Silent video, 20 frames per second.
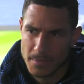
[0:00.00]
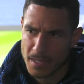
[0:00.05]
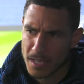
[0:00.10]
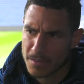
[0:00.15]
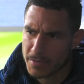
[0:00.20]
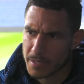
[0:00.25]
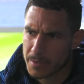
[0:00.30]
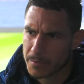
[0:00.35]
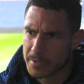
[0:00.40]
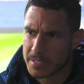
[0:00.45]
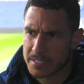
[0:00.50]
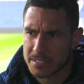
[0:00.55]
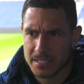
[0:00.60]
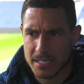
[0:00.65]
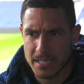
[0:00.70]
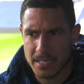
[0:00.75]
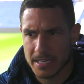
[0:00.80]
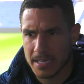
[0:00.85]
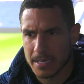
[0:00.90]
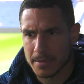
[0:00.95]
I think we can
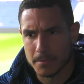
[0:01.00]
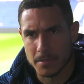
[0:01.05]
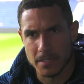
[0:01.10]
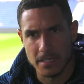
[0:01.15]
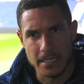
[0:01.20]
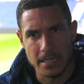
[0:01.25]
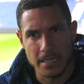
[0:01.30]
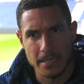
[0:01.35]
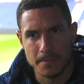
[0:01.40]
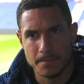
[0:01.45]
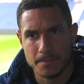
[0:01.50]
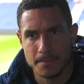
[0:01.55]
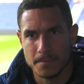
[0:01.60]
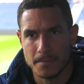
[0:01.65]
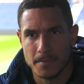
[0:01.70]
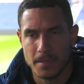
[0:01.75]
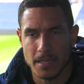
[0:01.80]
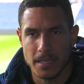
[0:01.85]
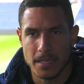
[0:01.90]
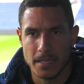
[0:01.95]
take game by game.
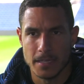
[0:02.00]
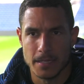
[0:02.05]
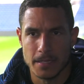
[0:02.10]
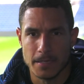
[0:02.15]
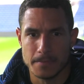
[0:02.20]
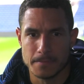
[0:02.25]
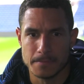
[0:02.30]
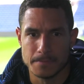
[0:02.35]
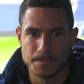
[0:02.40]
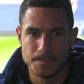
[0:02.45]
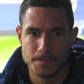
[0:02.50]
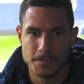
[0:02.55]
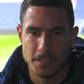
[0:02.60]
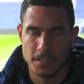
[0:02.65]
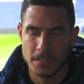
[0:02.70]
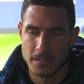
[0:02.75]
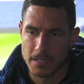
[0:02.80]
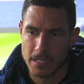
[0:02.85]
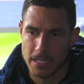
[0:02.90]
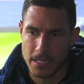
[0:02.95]
You
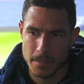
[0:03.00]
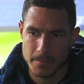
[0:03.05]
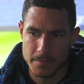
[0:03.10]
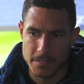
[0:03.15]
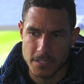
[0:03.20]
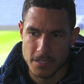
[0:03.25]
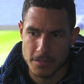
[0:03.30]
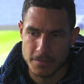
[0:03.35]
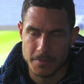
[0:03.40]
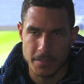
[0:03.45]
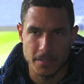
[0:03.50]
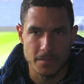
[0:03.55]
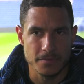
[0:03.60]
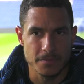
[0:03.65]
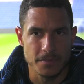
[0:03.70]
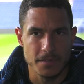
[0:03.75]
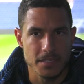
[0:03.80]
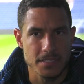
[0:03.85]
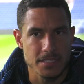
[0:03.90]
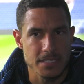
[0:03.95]
know, they're coming so thick and
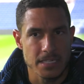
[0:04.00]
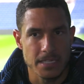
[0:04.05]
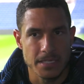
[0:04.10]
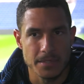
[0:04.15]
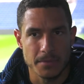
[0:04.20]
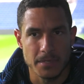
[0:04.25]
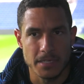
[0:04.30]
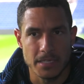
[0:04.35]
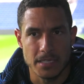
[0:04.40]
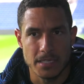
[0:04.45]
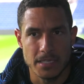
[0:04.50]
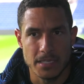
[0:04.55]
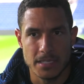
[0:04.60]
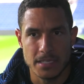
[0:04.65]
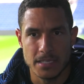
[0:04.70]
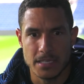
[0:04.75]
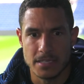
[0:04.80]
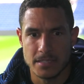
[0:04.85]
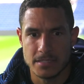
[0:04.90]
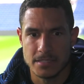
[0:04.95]
fast anyway.
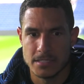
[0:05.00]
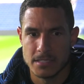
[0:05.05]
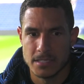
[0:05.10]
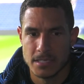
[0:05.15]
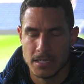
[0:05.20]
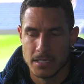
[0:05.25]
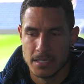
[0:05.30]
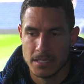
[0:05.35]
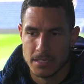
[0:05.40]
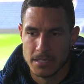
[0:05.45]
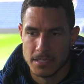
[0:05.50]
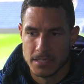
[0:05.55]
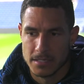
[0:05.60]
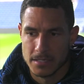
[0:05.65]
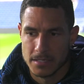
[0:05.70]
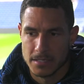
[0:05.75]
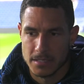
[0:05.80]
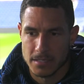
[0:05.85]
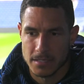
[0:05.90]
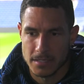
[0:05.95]
It's,
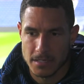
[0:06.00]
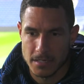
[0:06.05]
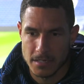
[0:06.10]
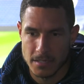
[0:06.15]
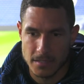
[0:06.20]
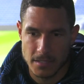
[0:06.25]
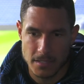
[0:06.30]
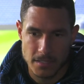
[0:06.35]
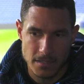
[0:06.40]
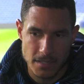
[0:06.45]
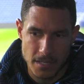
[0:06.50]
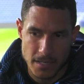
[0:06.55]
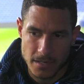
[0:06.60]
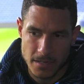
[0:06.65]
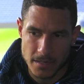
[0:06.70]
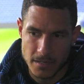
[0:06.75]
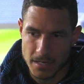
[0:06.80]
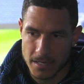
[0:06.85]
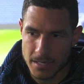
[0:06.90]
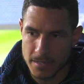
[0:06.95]
you know, they
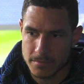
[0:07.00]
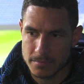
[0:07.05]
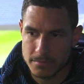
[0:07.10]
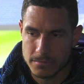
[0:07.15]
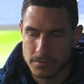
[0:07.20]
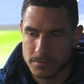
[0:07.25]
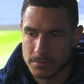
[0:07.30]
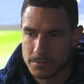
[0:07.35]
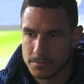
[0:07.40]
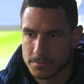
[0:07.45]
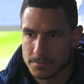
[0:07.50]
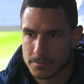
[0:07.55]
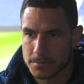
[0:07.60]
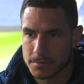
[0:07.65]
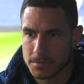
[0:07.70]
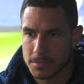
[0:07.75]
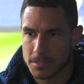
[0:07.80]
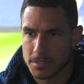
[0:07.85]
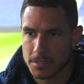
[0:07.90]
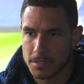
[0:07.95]
are like,
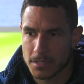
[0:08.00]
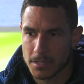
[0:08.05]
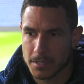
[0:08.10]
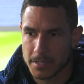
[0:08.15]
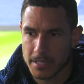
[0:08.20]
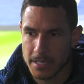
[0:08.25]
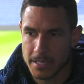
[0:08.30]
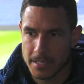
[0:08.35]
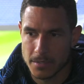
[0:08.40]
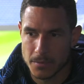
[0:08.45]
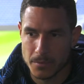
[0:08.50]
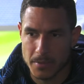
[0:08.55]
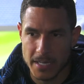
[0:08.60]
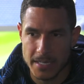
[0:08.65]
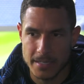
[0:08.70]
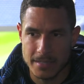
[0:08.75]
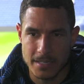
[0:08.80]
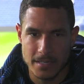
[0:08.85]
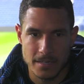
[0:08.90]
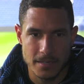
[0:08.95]
you know, in a
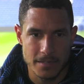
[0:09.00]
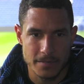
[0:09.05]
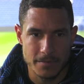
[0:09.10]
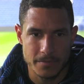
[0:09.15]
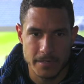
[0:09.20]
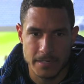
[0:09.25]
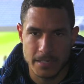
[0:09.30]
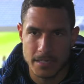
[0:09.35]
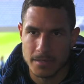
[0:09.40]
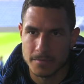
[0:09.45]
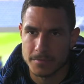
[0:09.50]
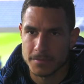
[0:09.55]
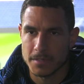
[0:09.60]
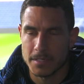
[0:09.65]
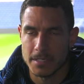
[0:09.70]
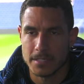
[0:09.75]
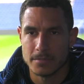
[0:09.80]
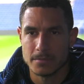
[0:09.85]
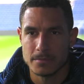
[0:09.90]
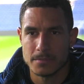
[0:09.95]
way they're like three cup
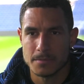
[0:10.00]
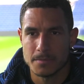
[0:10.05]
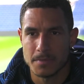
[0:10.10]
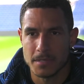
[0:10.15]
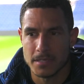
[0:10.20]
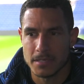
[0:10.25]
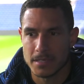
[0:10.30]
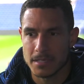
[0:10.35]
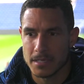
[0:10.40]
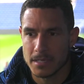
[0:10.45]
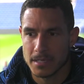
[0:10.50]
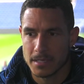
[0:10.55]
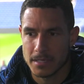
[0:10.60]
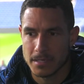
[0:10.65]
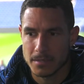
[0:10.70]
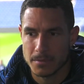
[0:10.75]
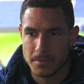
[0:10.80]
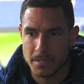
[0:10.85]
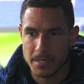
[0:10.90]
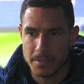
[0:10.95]
finals, but
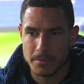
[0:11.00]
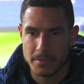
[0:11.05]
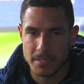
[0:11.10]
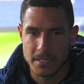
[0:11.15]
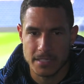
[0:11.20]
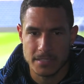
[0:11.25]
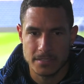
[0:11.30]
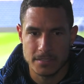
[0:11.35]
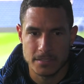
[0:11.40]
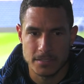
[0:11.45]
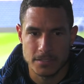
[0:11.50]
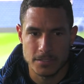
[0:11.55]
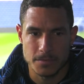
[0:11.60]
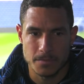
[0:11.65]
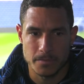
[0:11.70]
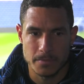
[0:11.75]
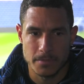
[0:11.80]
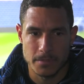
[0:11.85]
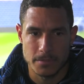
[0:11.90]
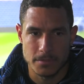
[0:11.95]
in a way we need to
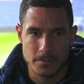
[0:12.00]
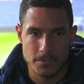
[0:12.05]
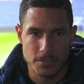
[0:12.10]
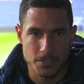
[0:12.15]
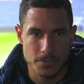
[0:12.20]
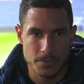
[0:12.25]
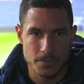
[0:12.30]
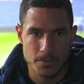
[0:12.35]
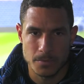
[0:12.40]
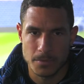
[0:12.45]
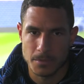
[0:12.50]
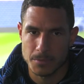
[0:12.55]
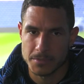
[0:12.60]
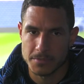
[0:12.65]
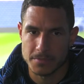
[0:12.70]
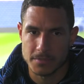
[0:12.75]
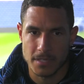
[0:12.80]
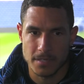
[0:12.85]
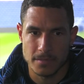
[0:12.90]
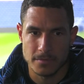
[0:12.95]
just produce what
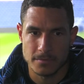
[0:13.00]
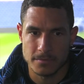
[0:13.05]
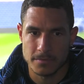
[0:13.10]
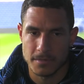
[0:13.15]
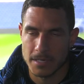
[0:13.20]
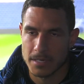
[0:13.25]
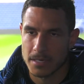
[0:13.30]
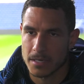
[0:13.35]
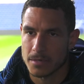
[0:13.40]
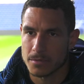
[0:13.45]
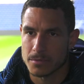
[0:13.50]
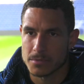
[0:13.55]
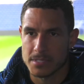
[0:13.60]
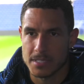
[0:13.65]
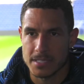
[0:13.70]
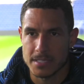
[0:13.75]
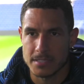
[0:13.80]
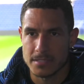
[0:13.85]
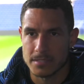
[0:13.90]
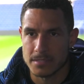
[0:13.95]
we've done throughout the whole
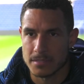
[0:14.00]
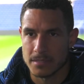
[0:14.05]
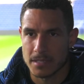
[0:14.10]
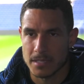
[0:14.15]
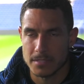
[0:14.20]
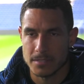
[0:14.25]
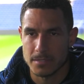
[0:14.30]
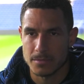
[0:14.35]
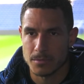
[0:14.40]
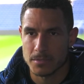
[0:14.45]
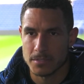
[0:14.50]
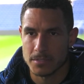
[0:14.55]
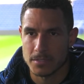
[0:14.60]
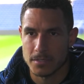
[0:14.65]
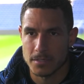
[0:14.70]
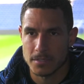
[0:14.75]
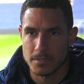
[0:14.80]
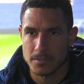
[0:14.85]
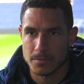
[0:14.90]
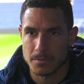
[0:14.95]
season. That's what's
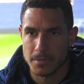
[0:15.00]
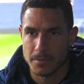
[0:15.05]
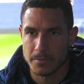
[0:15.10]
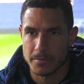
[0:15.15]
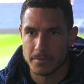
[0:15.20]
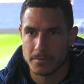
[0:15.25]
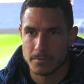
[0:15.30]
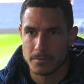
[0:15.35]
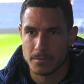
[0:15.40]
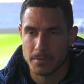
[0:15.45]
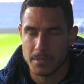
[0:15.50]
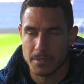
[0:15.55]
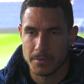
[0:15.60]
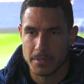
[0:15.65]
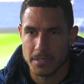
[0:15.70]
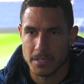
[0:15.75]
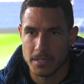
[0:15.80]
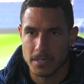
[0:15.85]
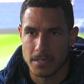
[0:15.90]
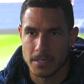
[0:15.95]
got us where
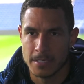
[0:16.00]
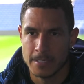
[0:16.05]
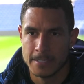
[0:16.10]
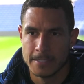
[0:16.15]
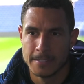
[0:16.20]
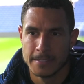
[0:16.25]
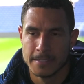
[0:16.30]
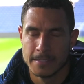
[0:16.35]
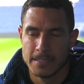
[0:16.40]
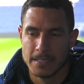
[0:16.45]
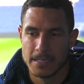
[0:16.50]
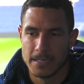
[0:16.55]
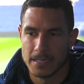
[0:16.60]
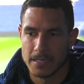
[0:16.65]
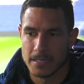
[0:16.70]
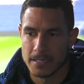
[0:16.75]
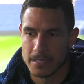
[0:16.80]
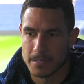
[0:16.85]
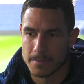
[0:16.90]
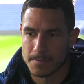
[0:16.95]
we are.
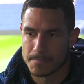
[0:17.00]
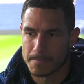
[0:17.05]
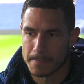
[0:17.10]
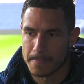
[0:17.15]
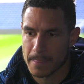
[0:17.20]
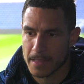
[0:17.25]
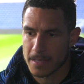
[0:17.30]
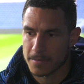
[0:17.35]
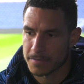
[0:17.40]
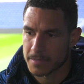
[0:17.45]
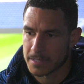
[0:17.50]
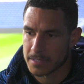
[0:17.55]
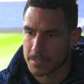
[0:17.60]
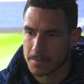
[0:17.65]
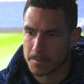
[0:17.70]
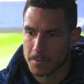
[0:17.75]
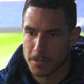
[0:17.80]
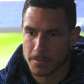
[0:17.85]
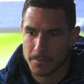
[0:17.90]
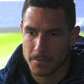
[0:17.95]
I think
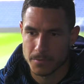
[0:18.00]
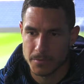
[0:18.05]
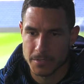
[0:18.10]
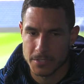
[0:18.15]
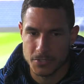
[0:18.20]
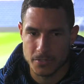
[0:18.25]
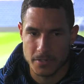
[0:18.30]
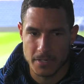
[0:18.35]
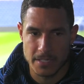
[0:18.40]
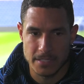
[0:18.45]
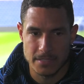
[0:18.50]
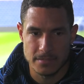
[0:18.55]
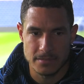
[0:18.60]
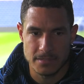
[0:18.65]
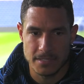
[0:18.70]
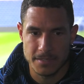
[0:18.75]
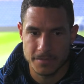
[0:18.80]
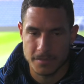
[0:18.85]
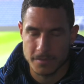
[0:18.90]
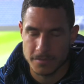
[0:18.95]
the moment we try and
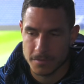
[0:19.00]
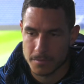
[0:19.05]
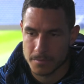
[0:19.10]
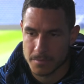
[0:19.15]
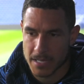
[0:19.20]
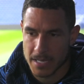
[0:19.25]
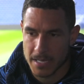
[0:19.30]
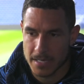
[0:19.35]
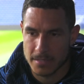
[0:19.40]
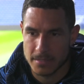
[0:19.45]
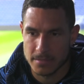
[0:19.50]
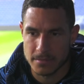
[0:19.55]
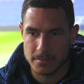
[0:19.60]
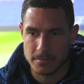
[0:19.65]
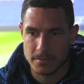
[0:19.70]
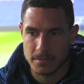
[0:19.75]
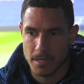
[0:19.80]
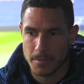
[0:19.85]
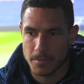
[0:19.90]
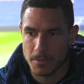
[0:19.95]
differ from that
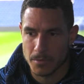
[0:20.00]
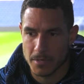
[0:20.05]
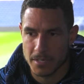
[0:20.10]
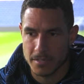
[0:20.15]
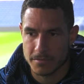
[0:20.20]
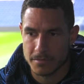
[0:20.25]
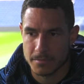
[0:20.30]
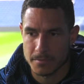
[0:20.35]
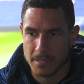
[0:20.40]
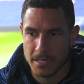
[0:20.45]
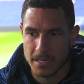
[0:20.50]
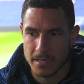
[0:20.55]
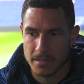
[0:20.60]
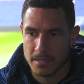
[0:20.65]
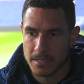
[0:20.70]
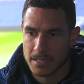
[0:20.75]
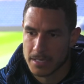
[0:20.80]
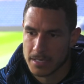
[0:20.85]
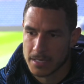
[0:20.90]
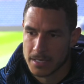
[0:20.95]
and come away from that,
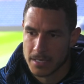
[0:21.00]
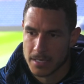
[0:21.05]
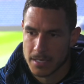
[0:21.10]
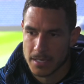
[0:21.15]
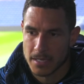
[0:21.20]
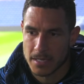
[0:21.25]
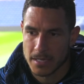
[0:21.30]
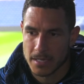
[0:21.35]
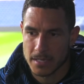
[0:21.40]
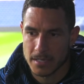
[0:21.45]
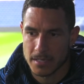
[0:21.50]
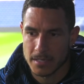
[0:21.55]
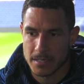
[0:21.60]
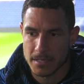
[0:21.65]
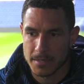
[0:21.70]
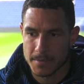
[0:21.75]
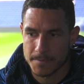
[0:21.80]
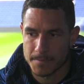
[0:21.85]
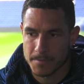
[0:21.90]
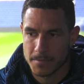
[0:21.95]

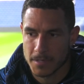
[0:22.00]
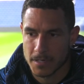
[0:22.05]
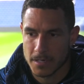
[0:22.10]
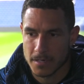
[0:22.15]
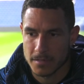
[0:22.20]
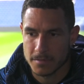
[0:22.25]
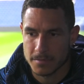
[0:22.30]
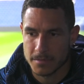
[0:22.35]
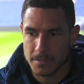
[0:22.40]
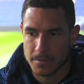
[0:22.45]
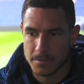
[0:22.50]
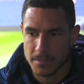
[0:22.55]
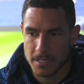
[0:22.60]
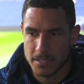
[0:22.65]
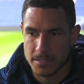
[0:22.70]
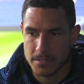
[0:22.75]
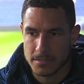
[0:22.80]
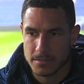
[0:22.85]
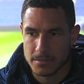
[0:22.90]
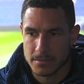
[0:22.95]
you know, I think
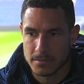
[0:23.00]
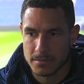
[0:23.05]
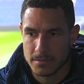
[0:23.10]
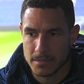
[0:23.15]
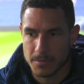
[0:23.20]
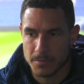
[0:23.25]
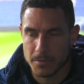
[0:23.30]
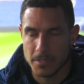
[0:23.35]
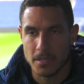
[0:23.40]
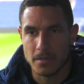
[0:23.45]
that's then we're